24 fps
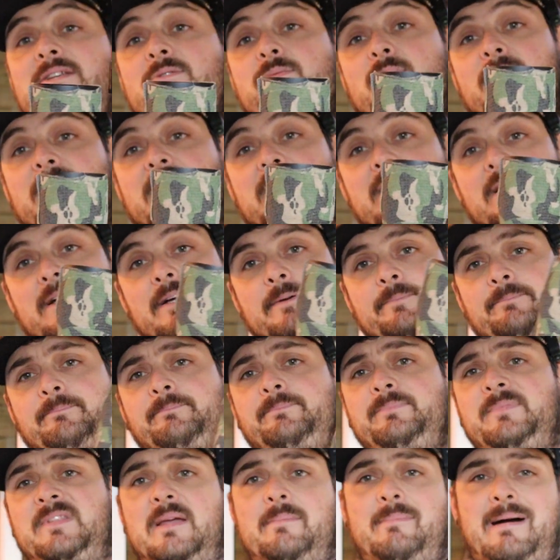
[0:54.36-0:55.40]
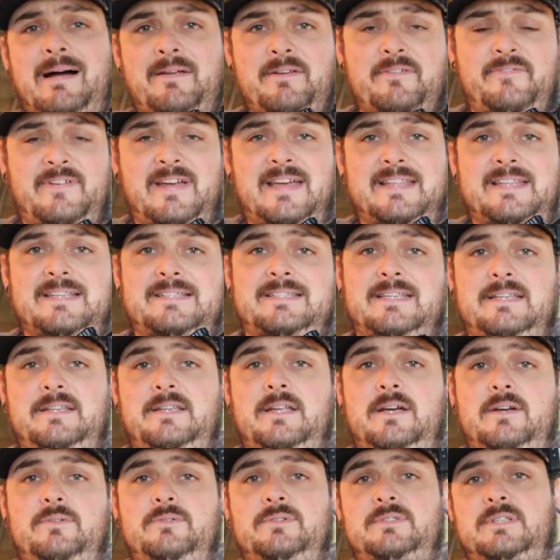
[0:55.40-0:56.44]
this one here, the amount of air that's in
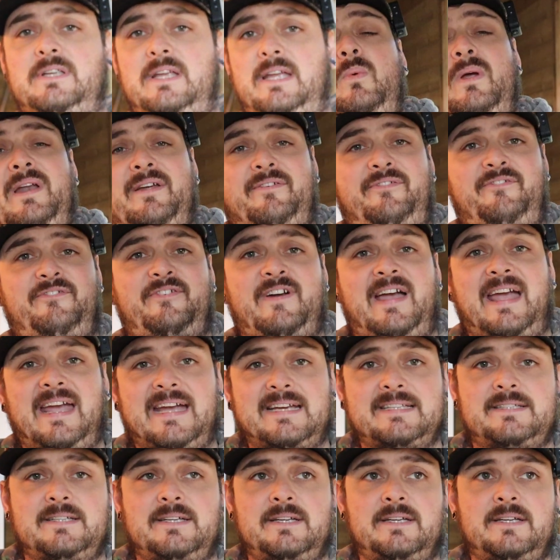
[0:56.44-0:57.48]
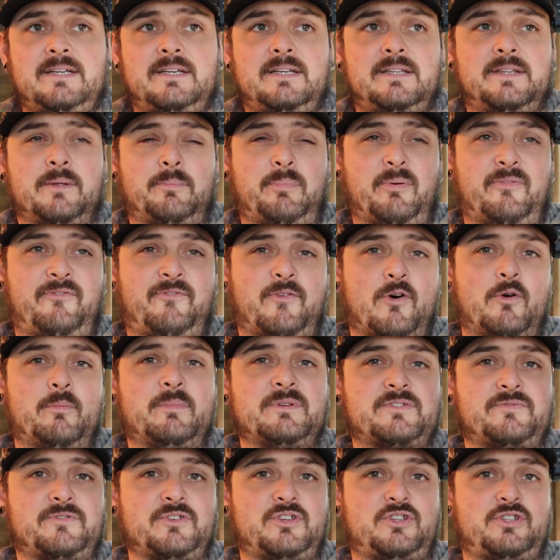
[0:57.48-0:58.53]
those will affect the
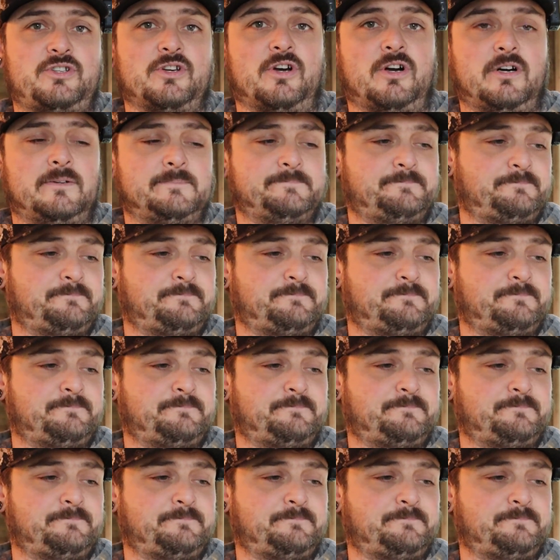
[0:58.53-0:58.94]
performance of the shot.